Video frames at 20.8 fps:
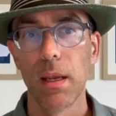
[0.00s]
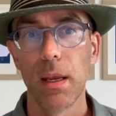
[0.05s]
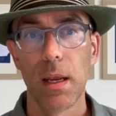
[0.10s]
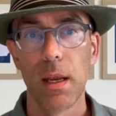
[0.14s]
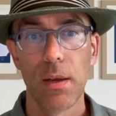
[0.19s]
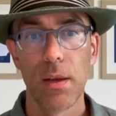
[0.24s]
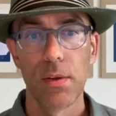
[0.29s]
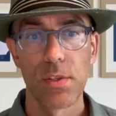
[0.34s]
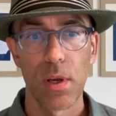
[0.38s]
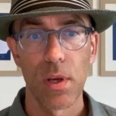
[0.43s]

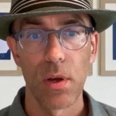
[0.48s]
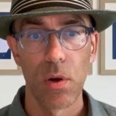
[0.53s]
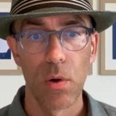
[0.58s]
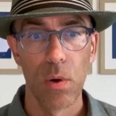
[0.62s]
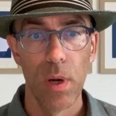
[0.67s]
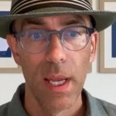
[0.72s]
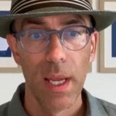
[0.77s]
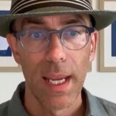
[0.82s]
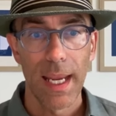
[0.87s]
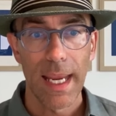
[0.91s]

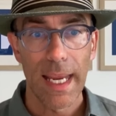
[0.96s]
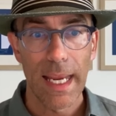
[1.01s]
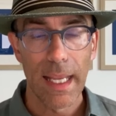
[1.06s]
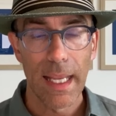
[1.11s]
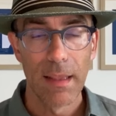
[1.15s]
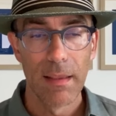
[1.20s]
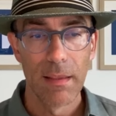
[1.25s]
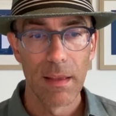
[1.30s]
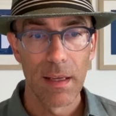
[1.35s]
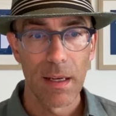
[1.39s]
So
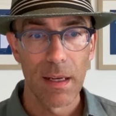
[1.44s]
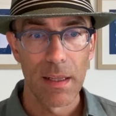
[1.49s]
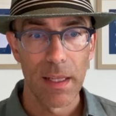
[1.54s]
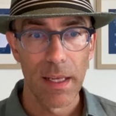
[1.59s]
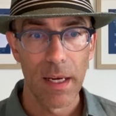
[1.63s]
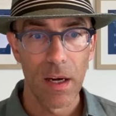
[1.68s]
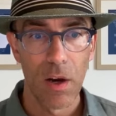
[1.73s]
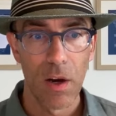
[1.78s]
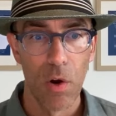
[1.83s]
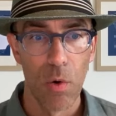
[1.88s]
in the
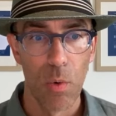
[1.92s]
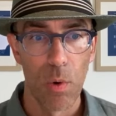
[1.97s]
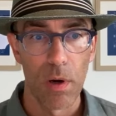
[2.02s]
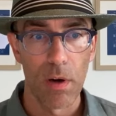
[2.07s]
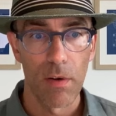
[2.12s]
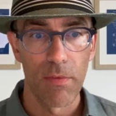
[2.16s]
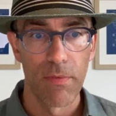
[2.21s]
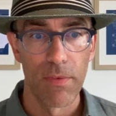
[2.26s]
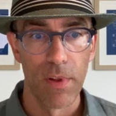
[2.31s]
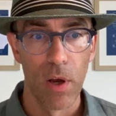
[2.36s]
clinical
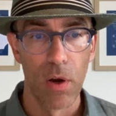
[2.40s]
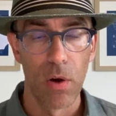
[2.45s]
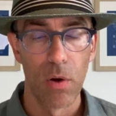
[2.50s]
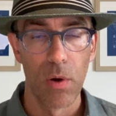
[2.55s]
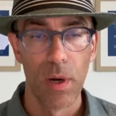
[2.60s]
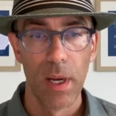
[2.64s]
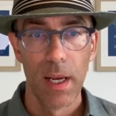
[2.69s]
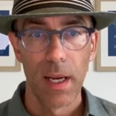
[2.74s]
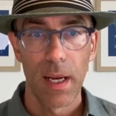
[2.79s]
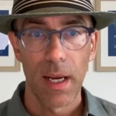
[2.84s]

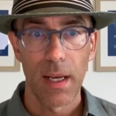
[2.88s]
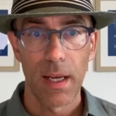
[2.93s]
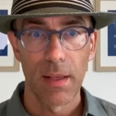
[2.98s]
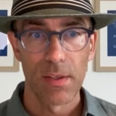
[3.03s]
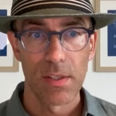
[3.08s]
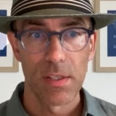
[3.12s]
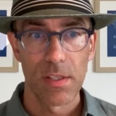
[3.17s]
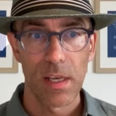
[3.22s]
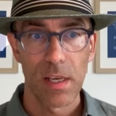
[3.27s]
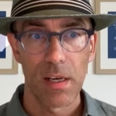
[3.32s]
workflow,
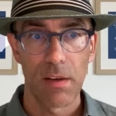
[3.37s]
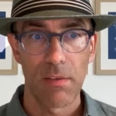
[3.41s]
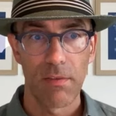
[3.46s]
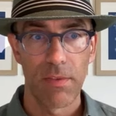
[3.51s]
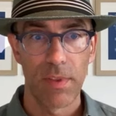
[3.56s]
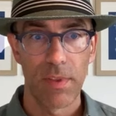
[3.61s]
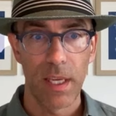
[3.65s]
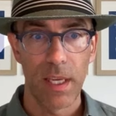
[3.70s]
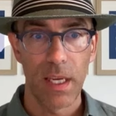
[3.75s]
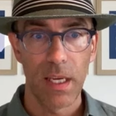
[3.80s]
instead
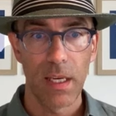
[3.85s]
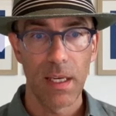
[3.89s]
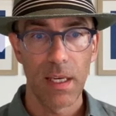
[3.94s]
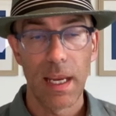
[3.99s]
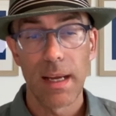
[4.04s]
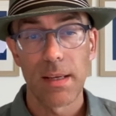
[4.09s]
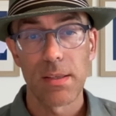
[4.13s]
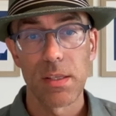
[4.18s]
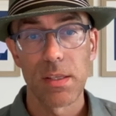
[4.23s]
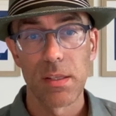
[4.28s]
of
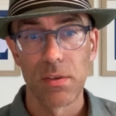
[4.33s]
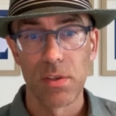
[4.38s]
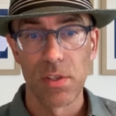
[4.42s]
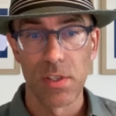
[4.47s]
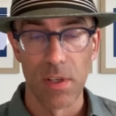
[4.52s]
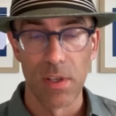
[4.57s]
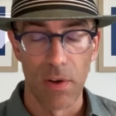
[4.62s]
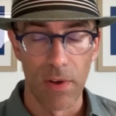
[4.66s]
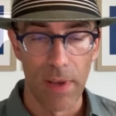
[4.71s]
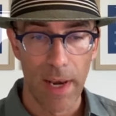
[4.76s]
yes, there's
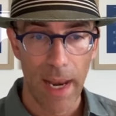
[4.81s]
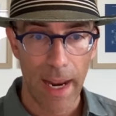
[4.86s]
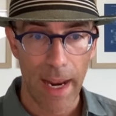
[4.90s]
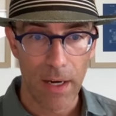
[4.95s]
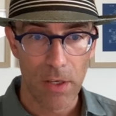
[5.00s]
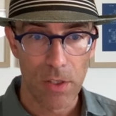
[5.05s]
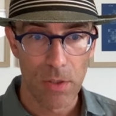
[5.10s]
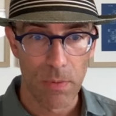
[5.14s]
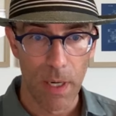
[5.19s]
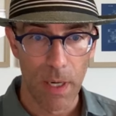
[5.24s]
still an
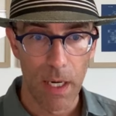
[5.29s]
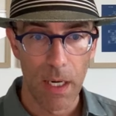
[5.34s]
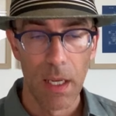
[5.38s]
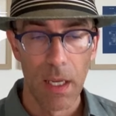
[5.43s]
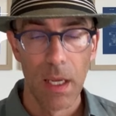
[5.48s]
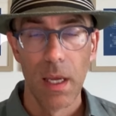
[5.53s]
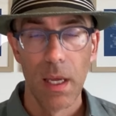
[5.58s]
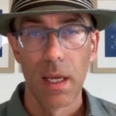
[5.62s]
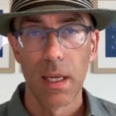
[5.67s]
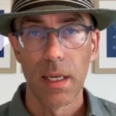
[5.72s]
x-ray,
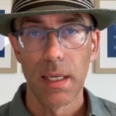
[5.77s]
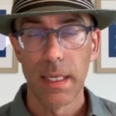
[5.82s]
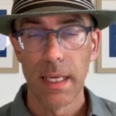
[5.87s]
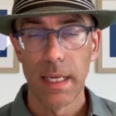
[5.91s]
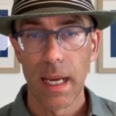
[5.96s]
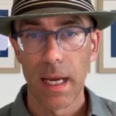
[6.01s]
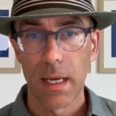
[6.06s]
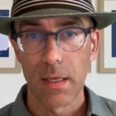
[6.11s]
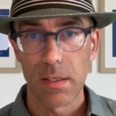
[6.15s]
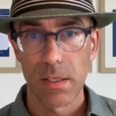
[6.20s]

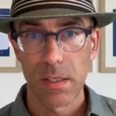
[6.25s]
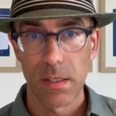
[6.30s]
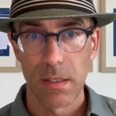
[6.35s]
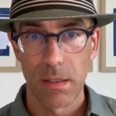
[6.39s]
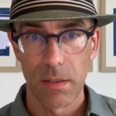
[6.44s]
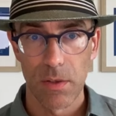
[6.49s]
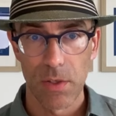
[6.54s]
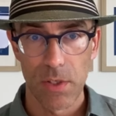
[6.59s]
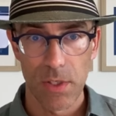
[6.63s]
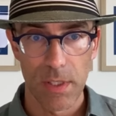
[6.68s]
yes,
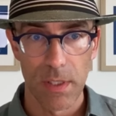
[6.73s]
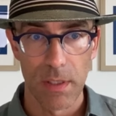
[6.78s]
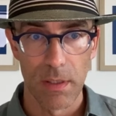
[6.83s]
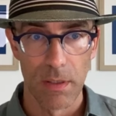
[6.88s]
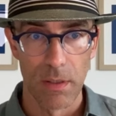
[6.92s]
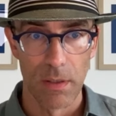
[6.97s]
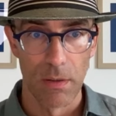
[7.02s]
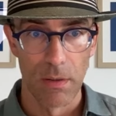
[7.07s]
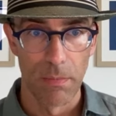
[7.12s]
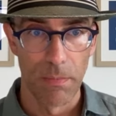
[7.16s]
there's
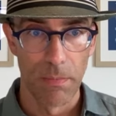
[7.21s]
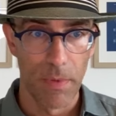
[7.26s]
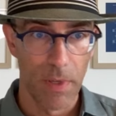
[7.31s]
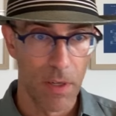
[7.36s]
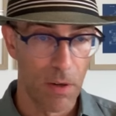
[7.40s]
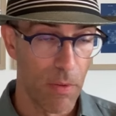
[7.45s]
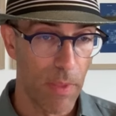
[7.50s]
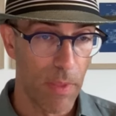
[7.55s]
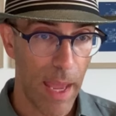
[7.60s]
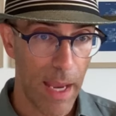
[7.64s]
still,
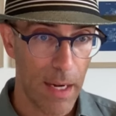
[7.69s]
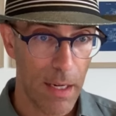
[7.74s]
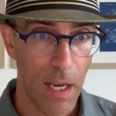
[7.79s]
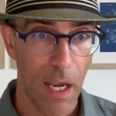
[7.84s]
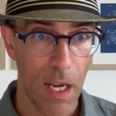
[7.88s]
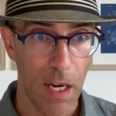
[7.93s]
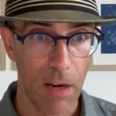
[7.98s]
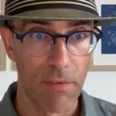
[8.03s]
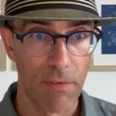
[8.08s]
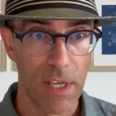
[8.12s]
that
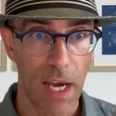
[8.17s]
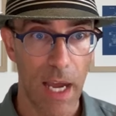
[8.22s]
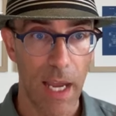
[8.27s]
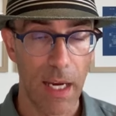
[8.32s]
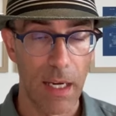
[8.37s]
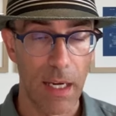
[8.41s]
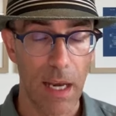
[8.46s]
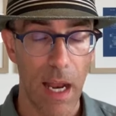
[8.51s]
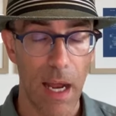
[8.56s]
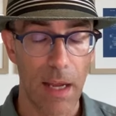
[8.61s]
kind of
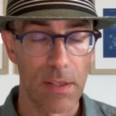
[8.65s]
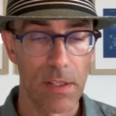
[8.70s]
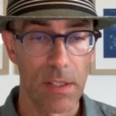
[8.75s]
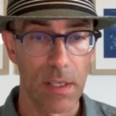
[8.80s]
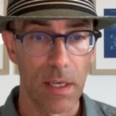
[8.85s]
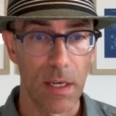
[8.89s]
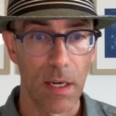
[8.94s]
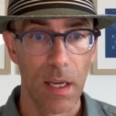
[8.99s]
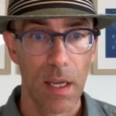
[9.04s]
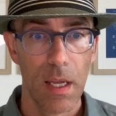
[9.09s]

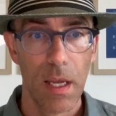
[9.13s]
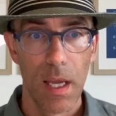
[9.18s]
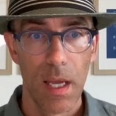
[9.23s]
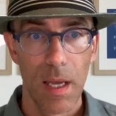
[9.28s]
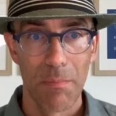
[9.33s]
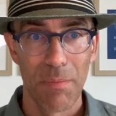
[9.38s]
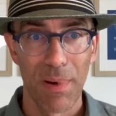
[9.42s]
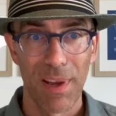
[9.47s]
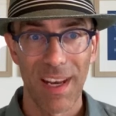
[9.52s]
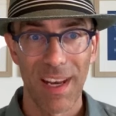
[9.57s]
diagnostic,
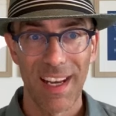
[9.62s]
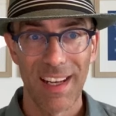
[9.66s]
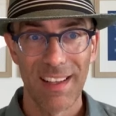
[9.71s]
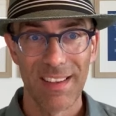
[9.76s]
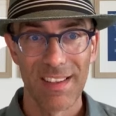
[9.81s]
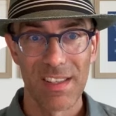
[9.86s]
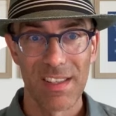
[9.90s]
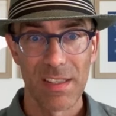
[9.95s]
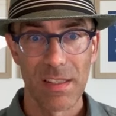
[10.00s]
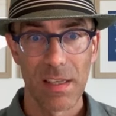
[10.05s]
but
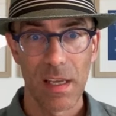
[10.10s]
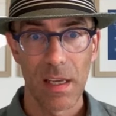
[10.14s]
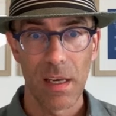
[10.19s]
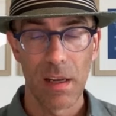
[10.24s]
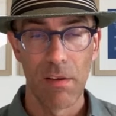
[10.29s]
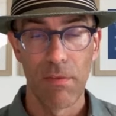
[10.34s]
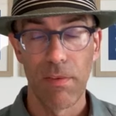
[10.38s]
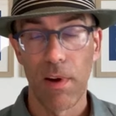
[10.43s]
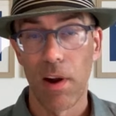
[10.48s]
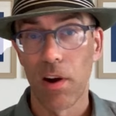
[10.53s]
instead
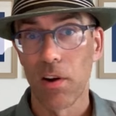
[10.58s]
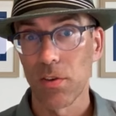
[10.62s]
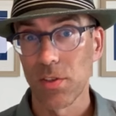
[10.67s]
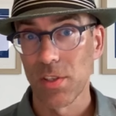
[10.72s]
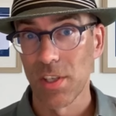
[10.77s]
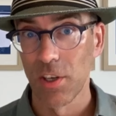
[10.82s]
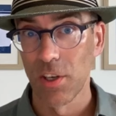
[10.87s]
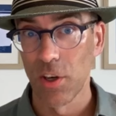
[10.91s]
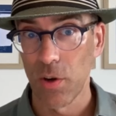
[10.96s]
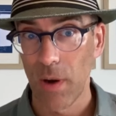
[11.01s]
of
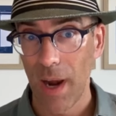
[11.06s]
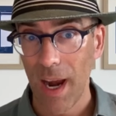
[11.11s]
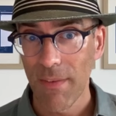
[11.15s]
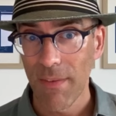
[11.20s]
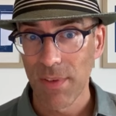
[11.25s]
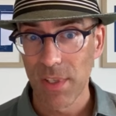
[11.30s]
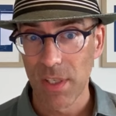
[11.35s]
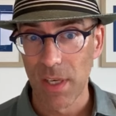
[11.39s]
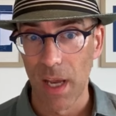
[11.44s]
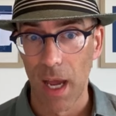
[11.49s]
arts and
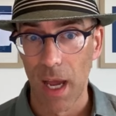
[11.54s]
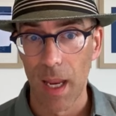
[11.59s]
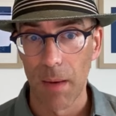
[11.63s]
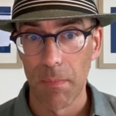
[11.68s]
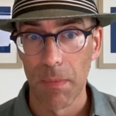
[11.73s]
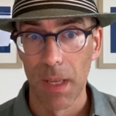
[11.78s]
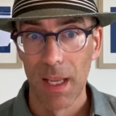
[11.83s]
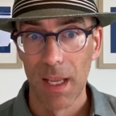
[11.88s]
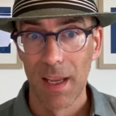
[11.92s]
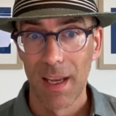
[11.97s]
crafts
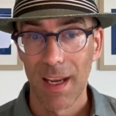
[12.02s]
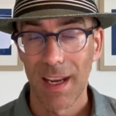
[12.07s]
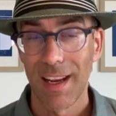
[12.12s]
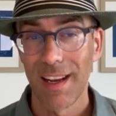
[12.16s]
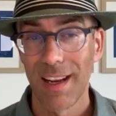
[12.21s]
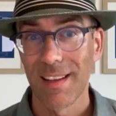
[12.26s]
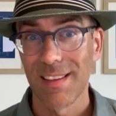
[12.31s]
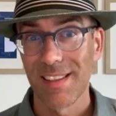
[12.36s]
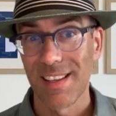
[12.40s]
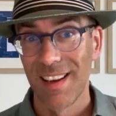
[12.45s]
time,
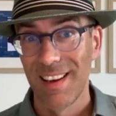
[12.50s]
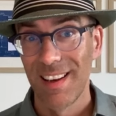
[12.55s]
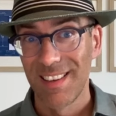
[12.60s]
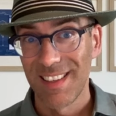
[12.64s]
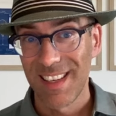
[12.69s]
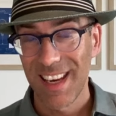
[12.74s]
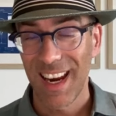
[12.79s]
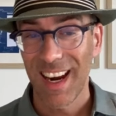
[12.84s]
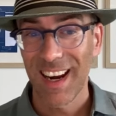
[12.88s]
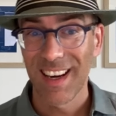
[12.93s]
it's
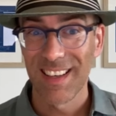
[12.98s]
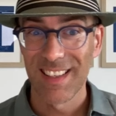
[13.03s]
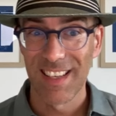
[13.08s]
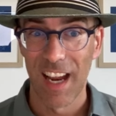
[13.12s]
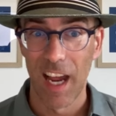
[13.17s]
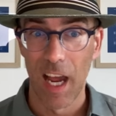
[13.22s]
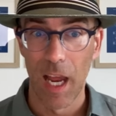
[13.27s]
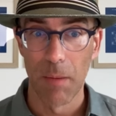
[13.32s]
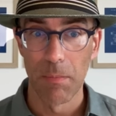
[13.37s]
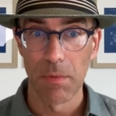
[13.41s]
tech
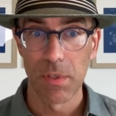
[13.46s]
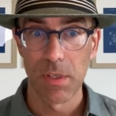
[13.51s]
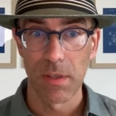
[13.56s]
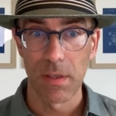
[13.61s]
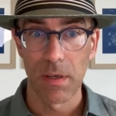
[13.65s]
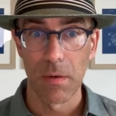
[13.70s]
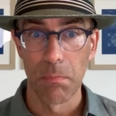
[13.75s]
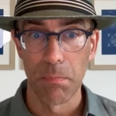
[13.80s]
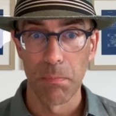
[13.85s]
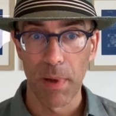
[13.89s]
time. So
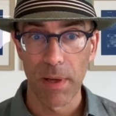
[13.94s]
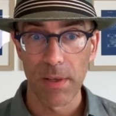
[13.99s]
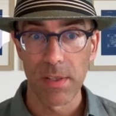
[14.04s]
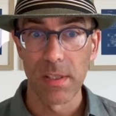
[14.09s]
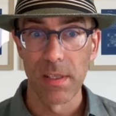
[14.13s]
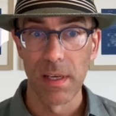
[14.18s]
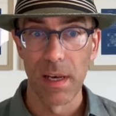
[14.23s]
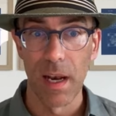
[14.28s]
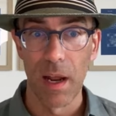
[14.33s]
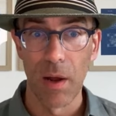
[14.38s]
they're
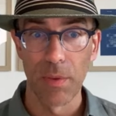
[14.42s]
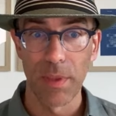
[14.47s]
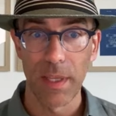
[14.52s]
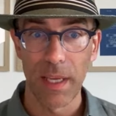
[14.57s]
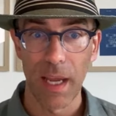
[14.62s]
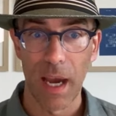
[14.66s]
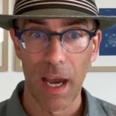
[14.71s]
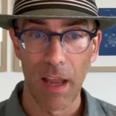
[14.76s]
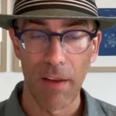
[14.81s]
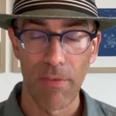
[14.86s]
busting out the
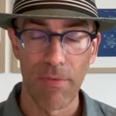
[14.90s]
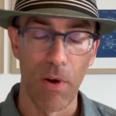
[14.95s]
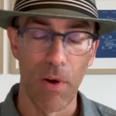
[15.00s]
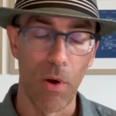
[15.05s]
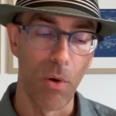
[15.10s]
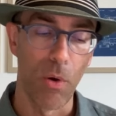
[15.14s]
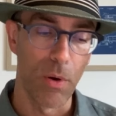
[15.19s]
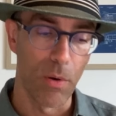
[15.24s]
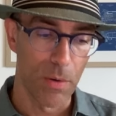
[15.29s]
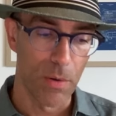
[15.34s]

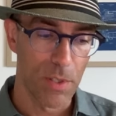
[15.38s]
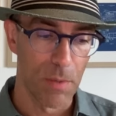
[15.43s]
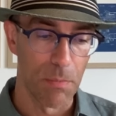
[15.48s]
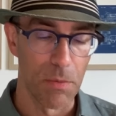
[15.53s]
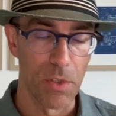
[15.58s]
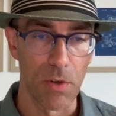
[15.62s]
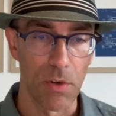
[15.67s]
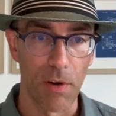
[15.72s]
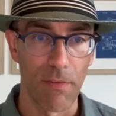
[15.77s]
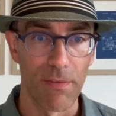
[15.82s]
iPhone or some
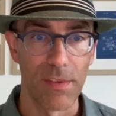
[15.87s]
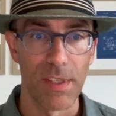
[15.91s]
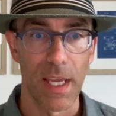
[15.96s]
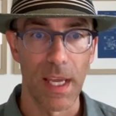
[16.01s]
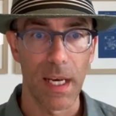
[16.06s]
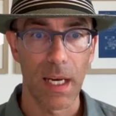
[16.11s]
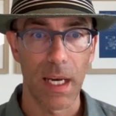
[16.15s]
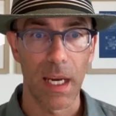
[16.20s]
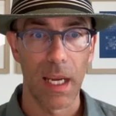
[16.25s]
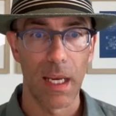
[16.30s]
sort of
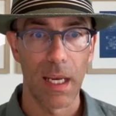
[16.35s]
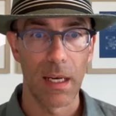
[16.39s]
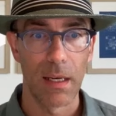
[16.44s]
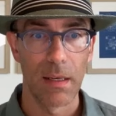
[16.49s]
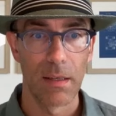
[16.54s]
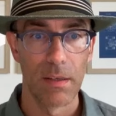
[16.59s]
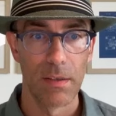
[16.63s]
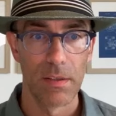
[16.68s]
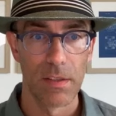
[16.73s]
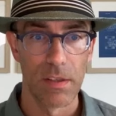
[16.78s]

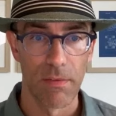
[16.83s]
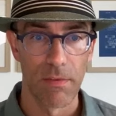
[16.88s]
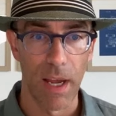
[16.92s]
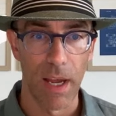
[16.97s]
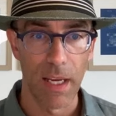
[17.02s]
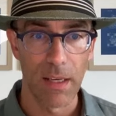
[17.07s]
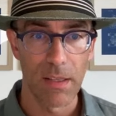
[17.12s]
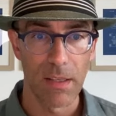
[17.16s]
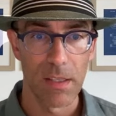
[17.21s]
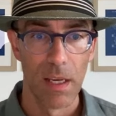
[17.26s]
dedicated
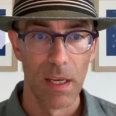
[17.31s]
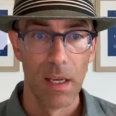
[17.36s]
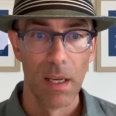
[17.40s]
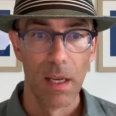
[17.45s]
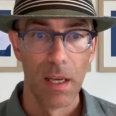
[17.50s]
device.